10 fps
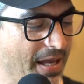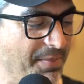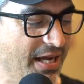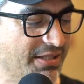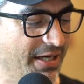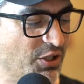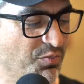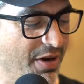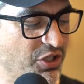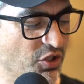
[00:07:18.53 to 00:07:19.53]
guessing as
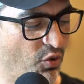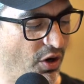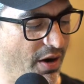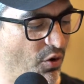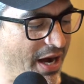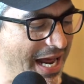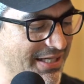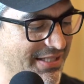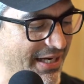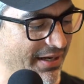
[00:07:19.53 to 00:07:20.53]
much as we're
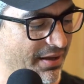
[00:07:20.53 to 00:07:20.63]
asking.